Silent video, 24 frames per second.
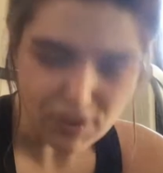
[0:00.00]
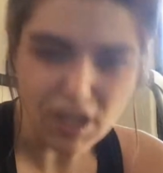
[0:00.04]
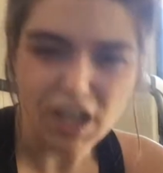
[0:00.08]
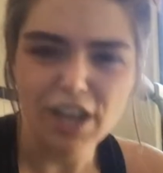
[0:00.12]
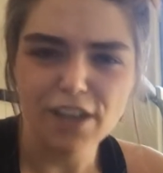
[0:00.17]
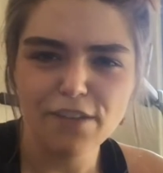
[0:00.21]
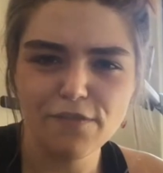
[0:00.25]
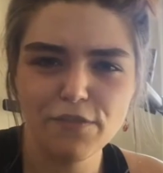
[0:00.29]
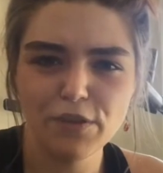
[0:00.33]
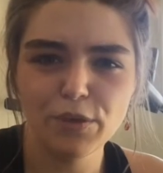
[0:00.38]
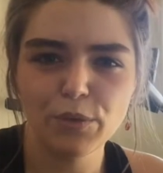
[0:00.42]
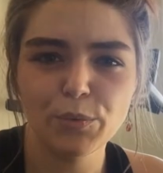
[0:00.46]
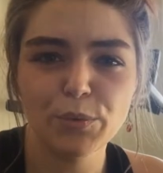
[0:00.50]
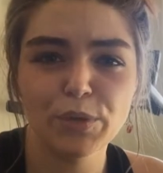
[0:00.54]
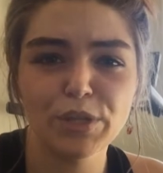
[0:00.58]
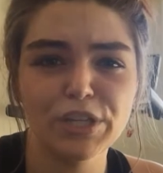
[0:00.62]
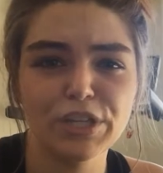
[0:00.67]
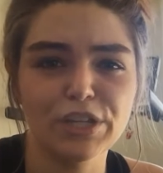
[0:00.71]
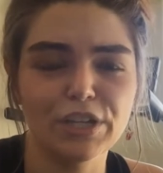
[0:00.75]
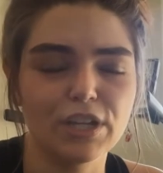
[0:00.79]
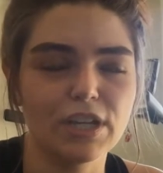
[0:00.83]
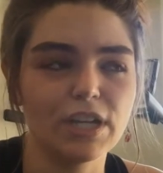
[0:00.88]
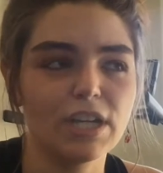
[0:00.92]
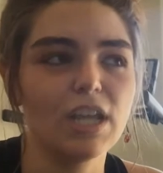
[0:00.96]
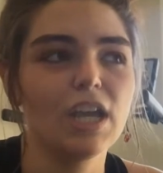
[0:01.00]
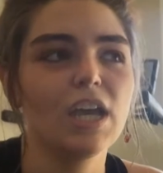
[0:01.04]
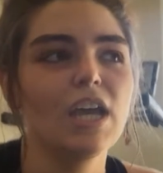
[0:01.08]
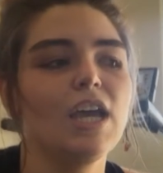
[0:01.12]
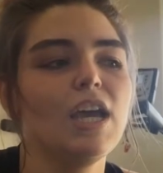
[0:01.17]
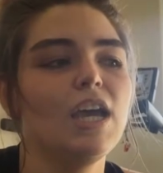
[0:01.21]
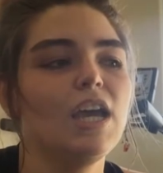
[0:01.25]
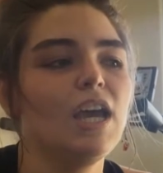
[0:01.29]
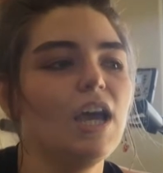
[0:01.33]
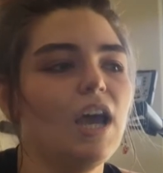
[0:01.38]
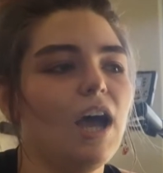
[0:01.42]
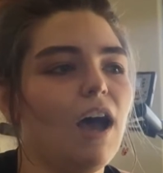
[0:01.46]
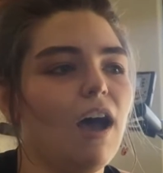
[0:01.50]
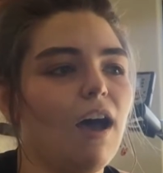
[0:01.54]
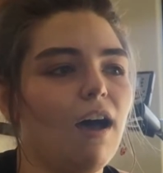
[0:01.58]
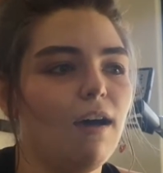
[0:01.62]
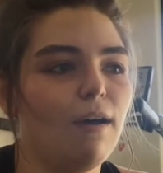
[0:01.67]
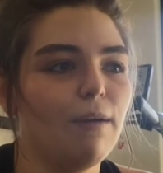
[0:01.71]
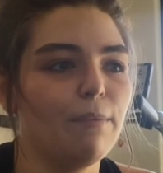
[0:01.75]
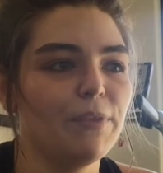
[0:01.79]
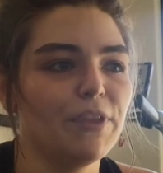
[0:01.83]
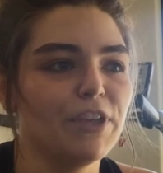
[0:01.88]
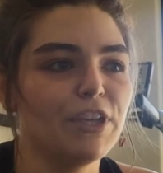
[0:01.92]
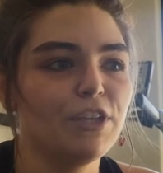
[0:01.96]
I feel really good.
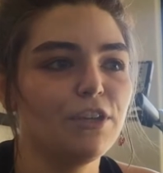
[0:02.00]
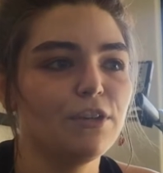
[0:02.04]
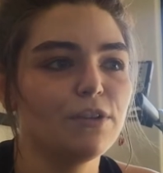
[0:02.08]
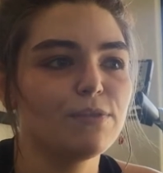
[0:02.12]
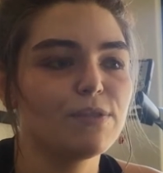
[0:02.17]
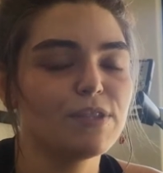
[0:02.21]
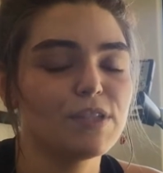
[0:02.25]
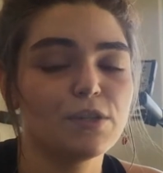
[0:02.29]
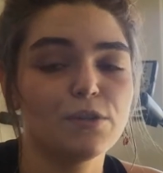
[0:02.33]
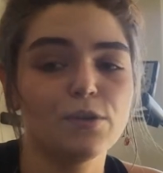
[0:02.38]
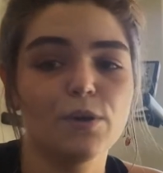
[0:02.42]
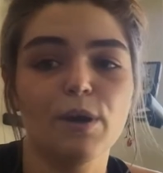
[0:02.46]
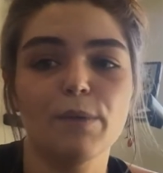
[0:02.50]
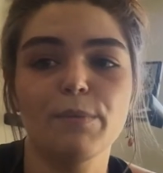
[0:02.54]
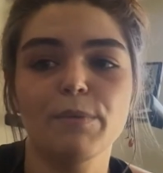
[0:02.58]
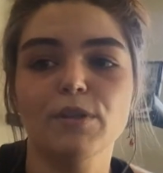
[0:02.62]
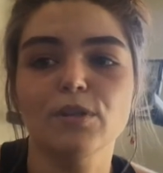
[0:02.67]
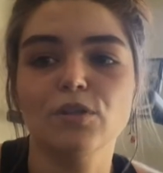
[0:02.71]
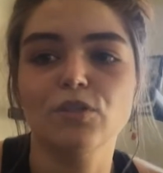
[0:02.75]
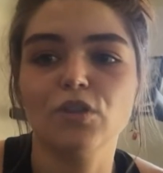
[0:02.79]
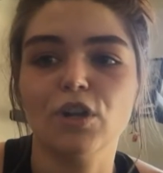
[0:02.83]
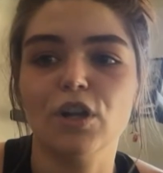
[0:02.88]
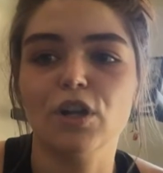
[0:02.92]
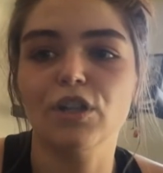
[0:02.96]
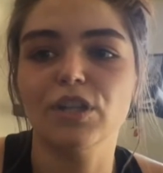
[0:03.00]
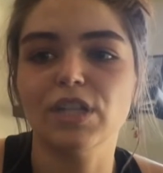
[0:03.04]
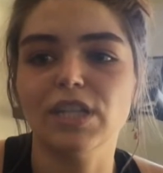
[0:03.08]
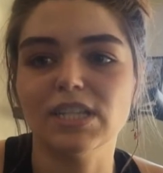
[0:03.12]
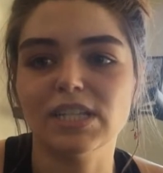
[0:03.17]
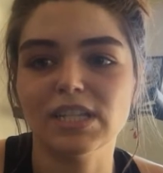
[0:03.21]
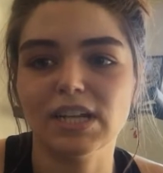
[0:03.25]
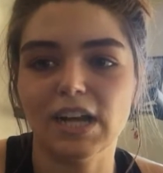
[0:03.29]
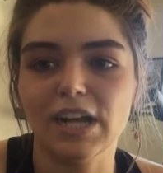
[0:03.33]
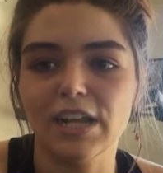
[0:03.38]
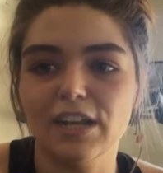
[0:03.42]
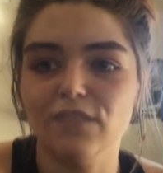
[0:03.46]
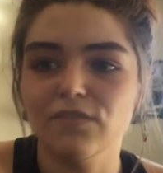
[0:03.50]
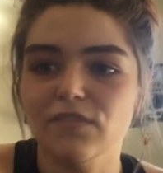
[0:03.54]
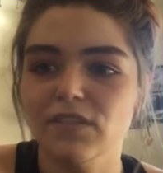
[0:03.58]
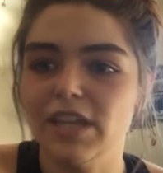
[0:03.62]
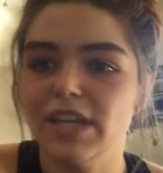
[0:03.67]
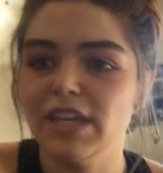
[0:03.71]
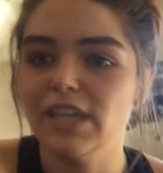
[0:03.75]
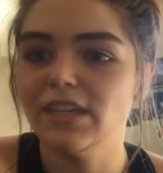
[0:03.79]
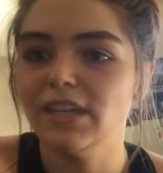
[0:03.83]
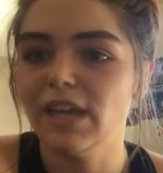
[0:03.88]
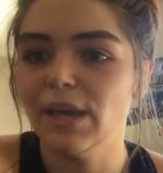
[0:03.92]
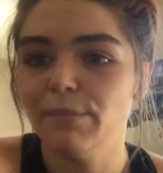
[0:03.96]
Like you guys know, I've been struggling to kind of
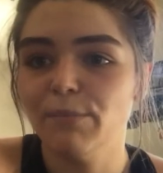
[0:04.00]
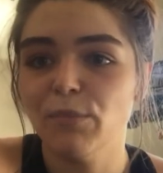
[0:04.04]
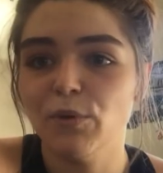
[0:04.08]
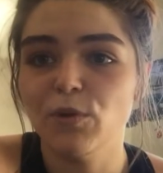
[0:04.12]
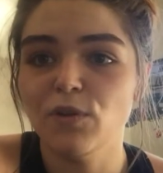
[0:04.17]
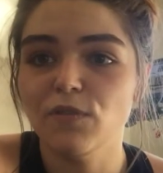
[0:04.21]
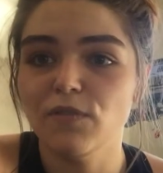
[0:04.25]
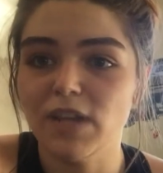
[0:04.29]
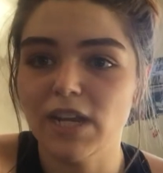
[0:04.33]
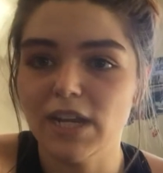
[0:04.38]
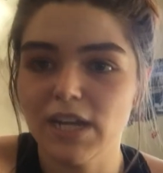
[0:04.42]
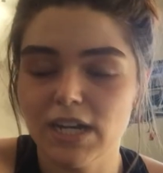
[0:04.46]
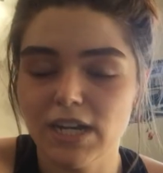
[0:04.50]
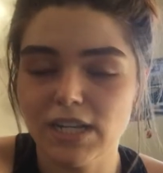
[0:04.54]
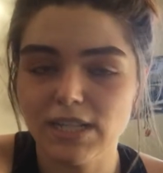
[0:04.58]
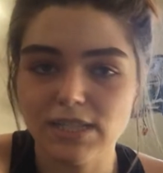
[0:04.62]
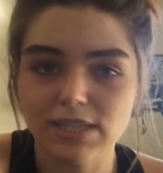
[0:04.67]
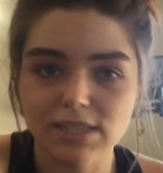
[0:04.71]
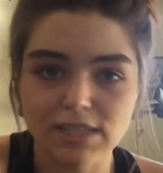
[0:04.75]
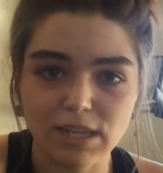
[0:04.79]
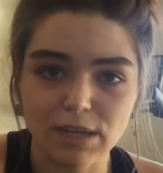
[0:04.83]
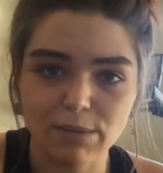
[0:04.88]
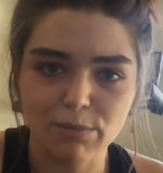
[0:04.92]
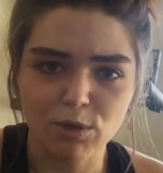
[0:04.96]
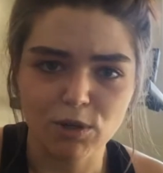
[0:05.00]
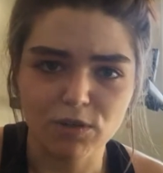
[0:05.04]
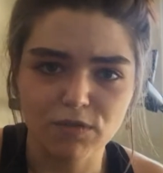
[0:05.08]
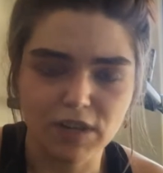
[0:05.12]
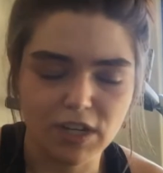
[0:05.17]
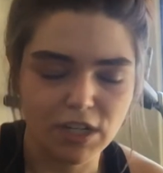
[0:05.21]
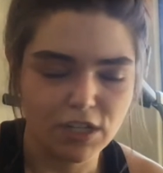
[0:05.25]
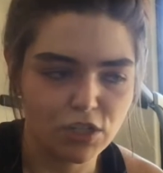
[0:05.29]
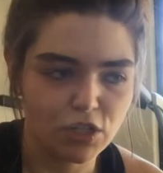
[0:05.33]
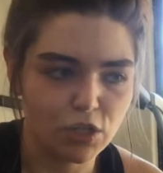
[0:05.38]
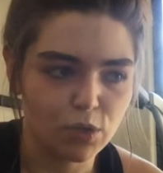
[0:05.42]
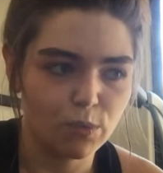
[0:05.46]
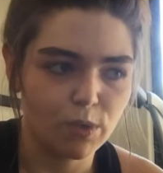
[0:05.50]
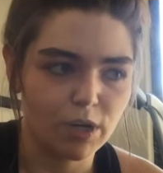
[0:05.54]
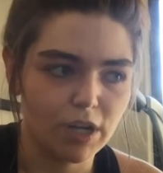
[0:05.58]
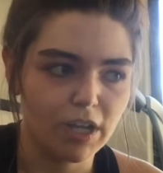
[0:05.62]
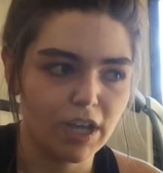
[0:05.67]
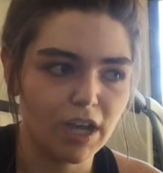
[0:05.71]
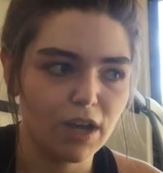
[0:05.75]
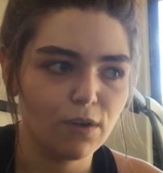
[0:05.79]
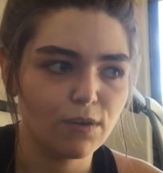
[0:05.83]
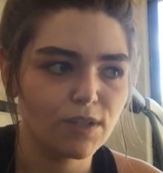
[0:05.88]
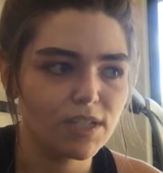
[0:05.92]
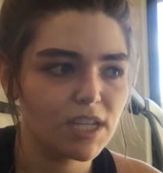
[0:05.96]
like get motivated and stay motivated to work
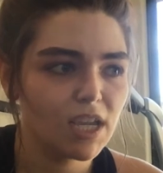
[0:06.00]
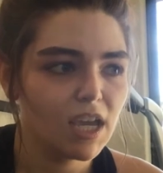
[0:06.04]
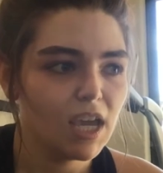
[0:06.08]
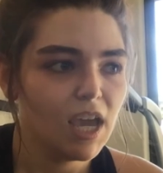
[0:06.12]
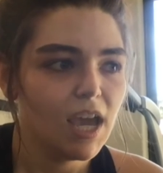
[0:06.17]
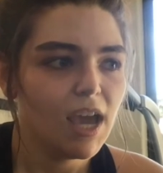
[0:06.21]
out.